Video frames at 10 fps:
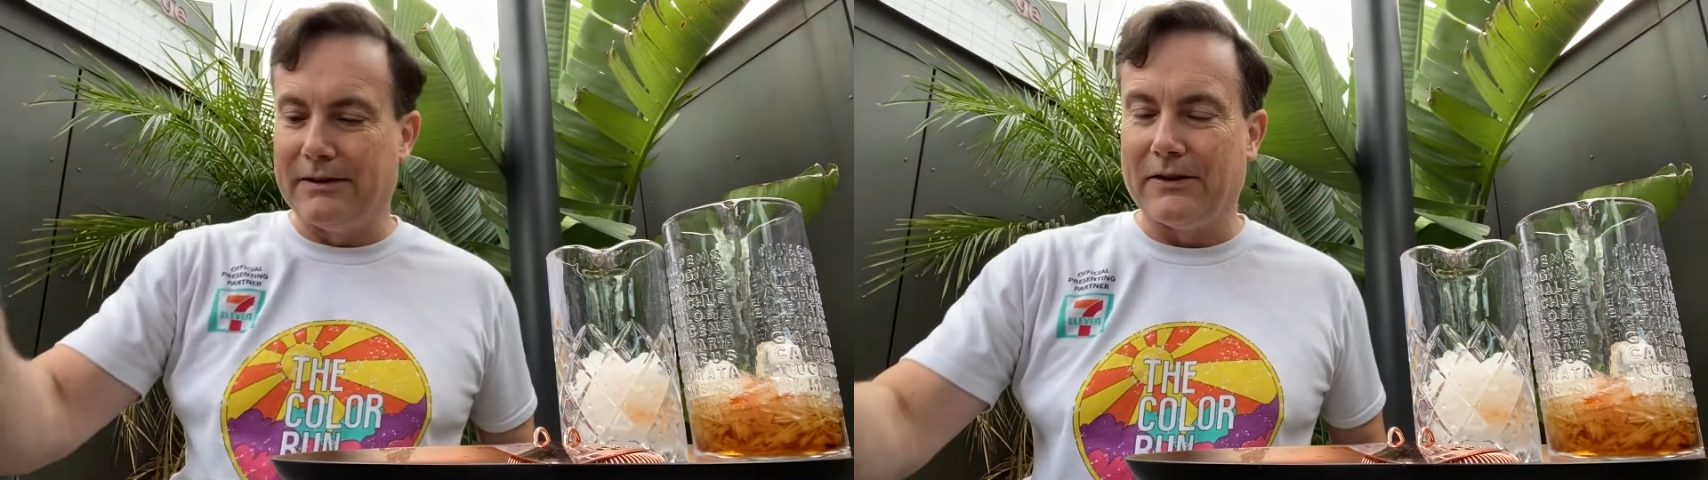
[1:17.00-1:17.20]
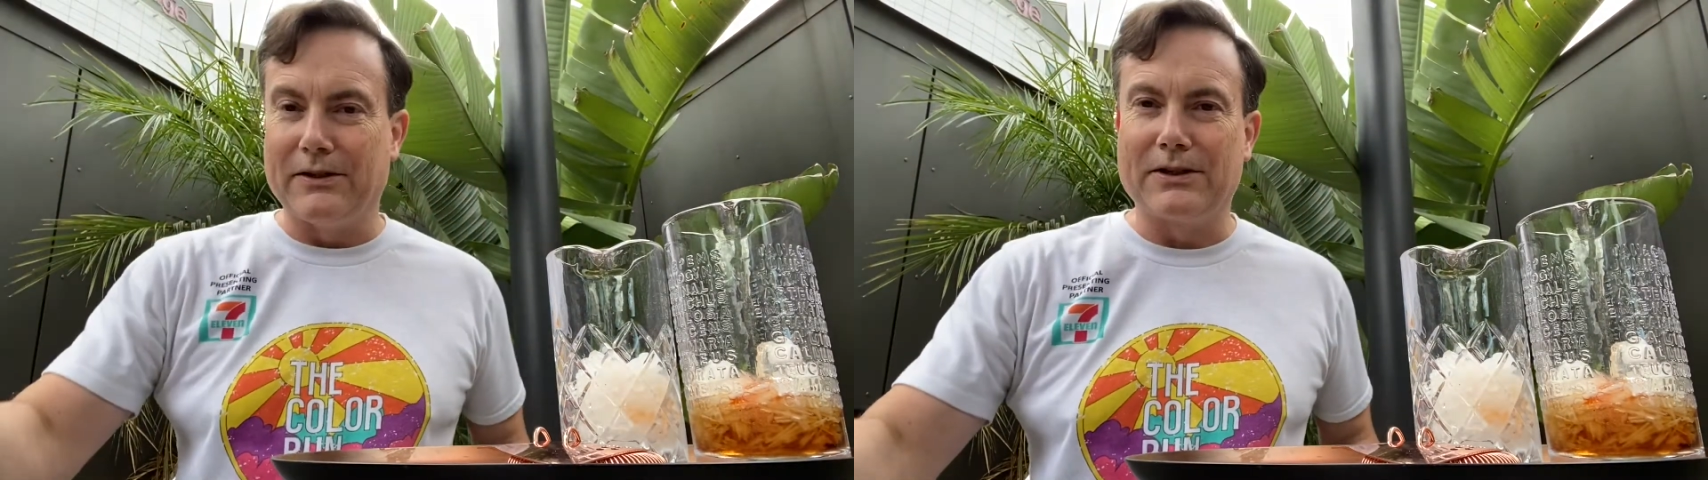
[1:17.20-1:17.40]

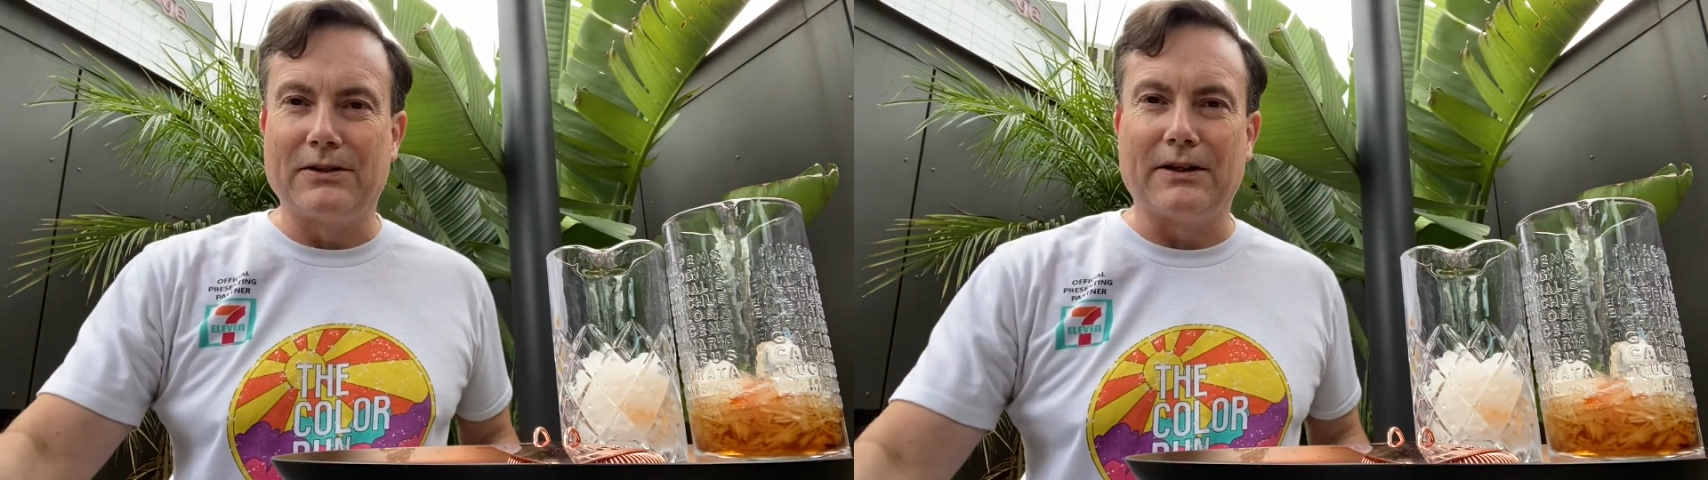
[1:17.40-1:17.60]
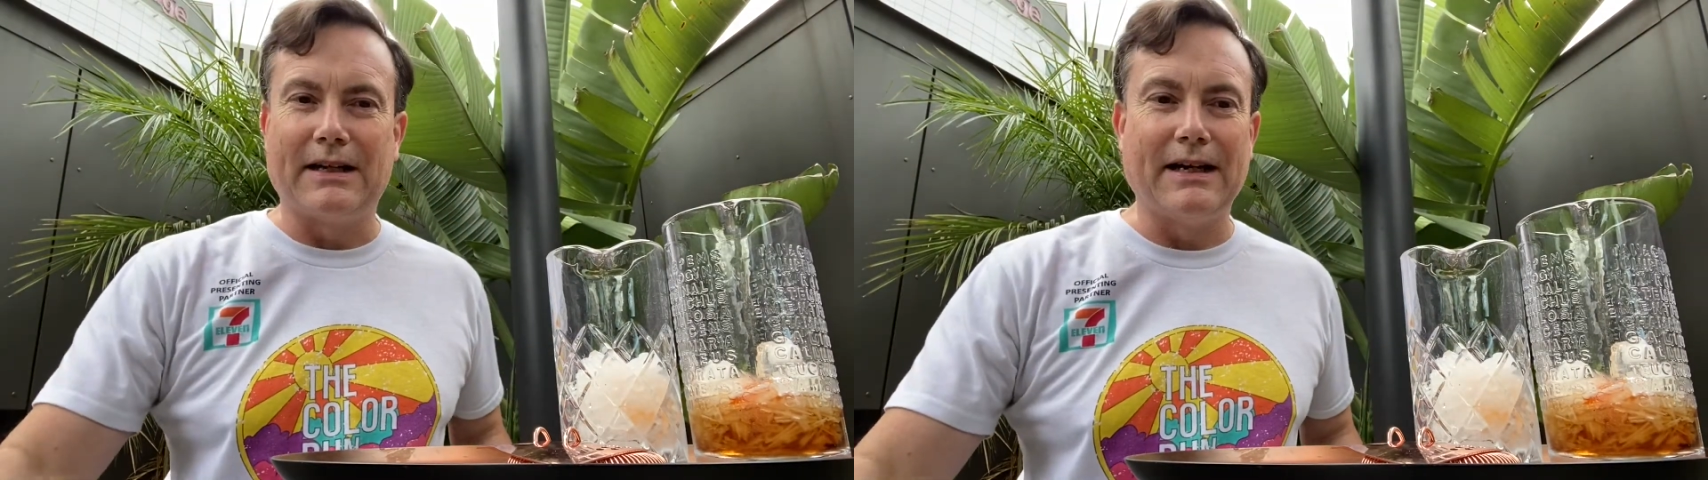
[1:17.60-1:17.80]
orange
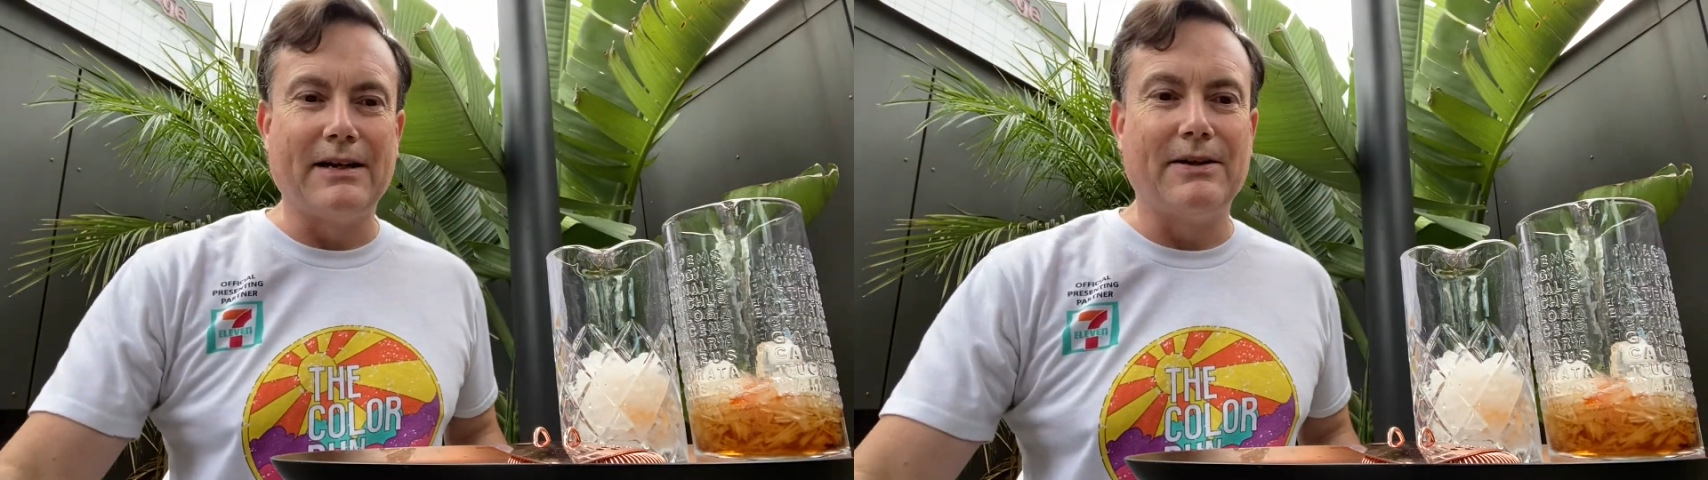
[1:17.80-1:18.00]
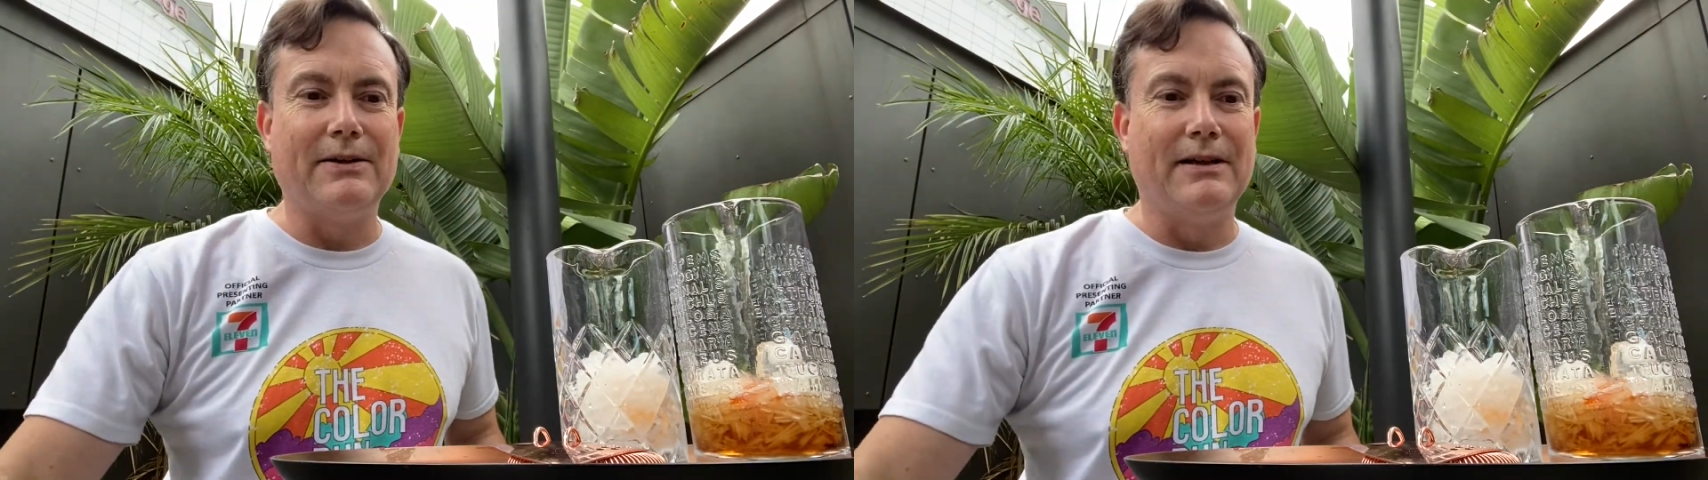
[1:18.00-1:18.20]

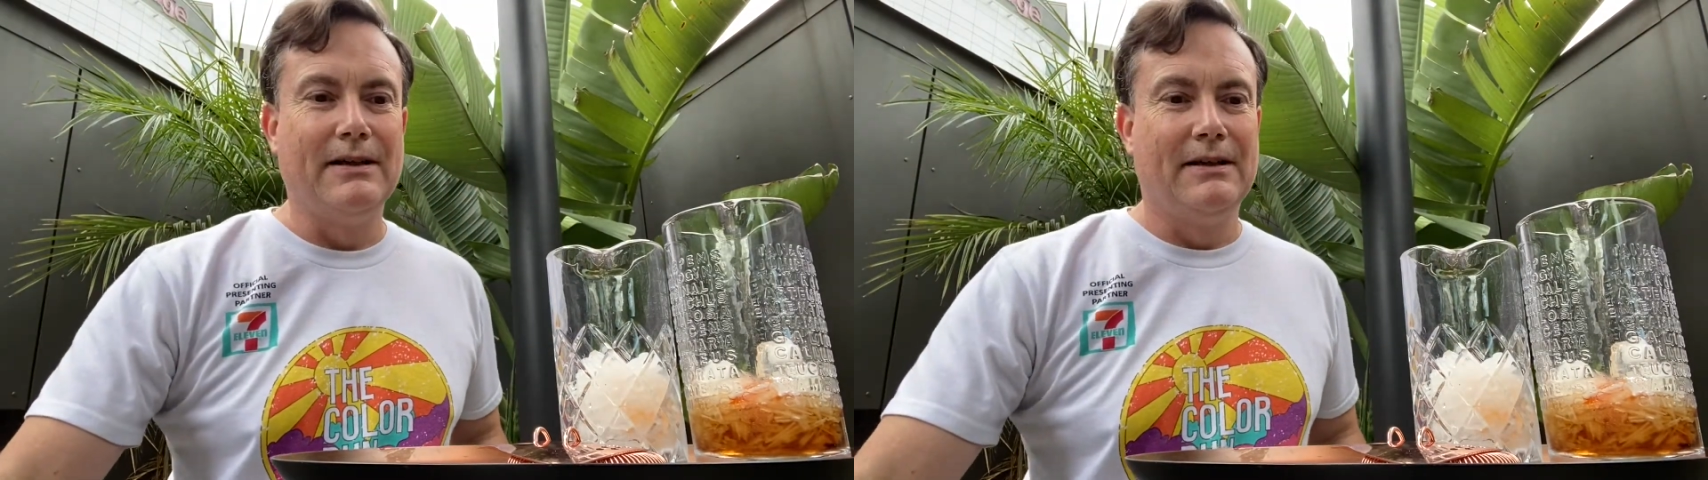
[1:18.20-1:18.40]
curacao.